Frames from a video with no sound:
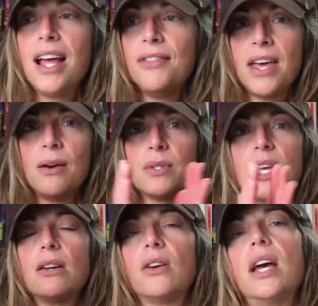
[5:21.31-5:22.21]
And then it was
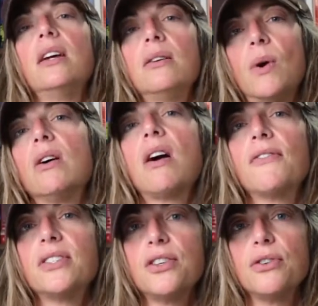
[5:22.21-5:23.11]
like, okay, well,
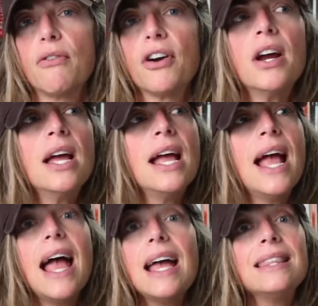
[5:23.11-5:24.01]
conversation over.
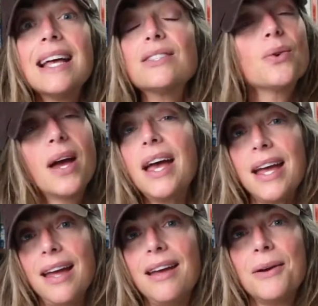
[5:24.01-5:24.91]
And that's
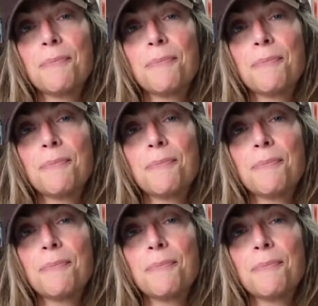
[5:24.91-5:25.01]
okay.